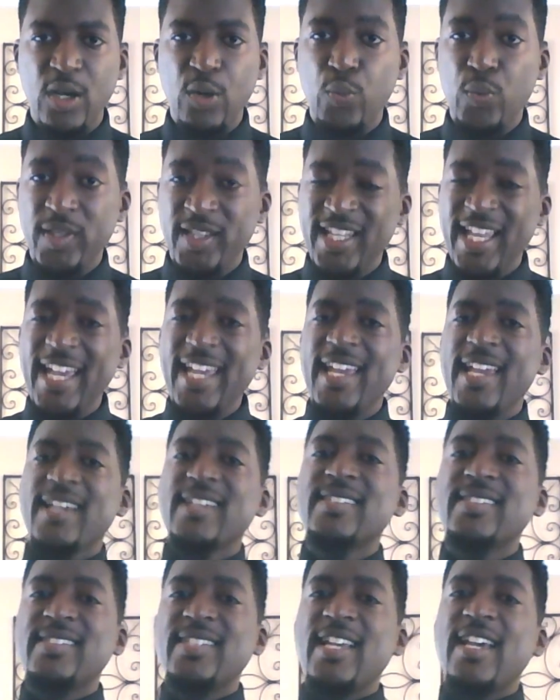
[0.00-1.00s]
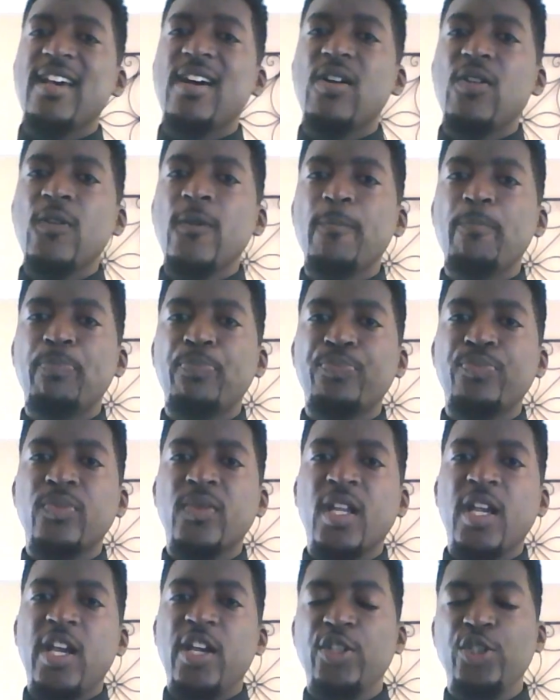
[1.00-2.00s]
When they excel,
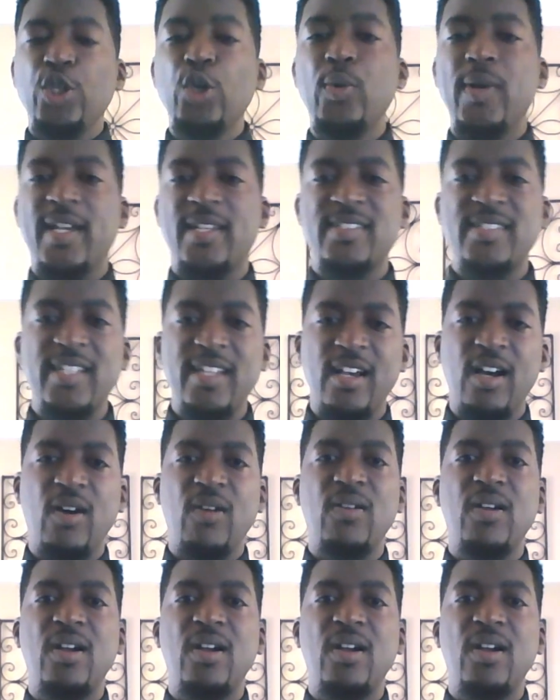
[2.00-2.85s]
you excel.